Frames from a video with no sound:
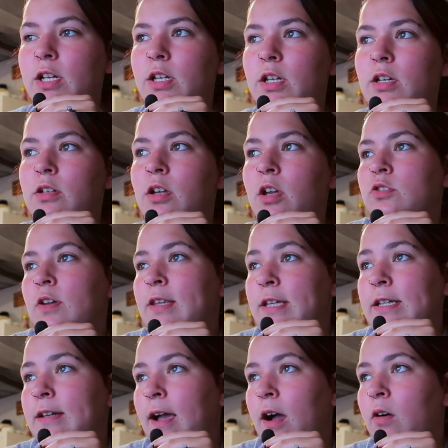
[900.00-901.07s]
did. So I
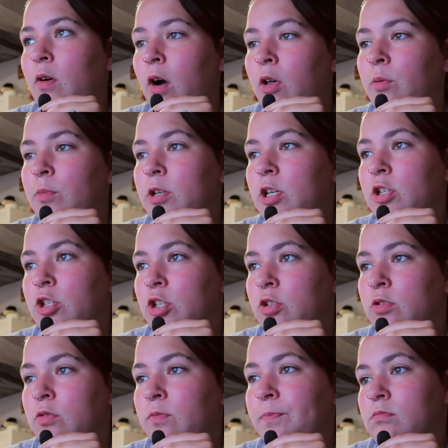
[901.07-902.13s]
think now all I'm going to
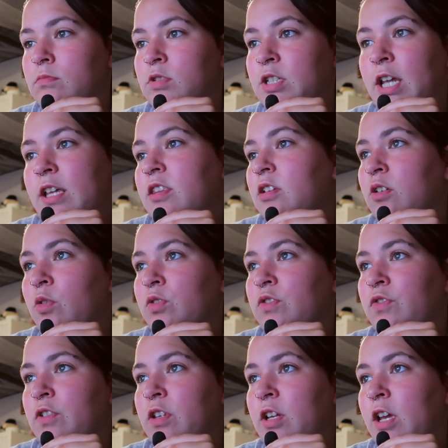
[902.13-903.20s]
do, take the notes
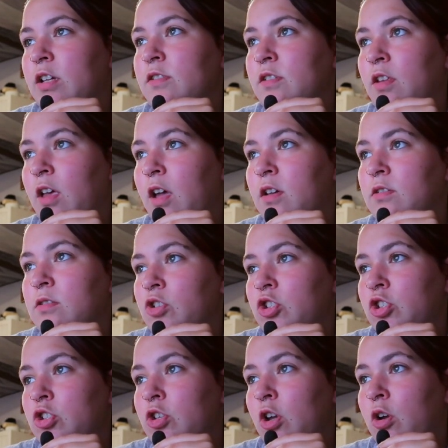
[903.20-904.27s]
for the next class,
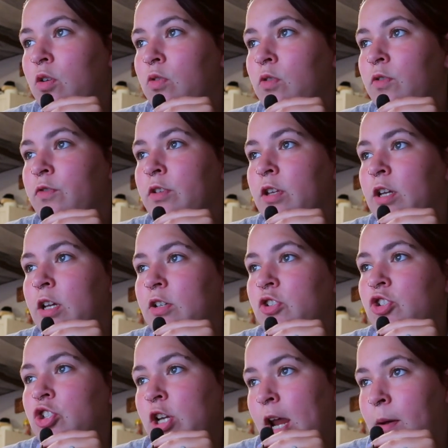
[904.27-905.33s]
or for the
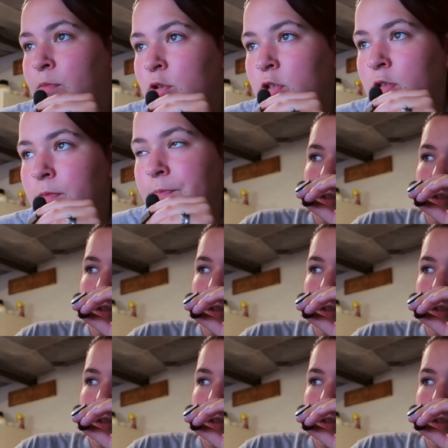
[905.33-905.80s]
next chapter,